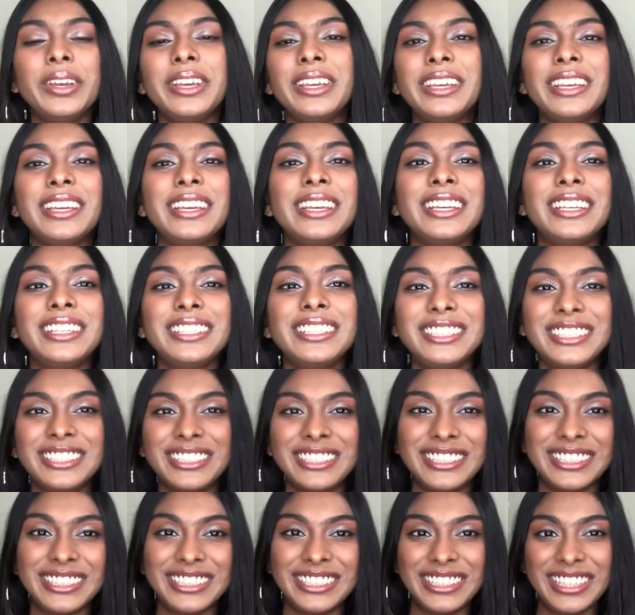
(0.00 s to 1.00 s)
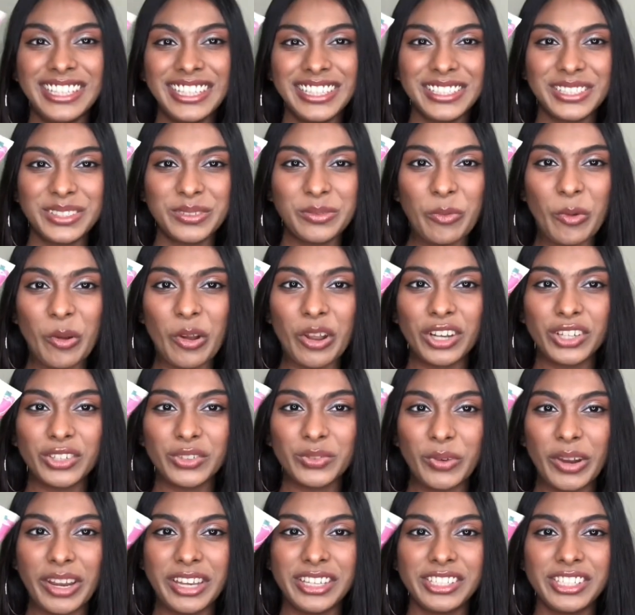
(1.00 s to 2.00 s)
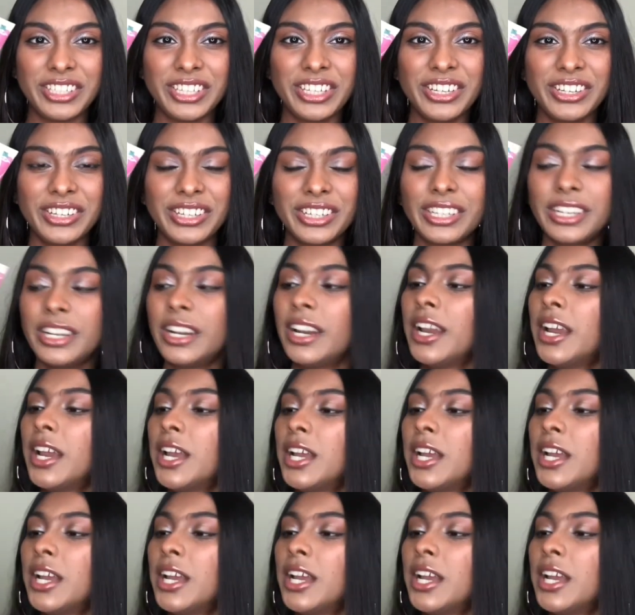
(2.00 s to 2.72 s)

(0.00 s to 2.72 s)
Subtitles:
is this one right here.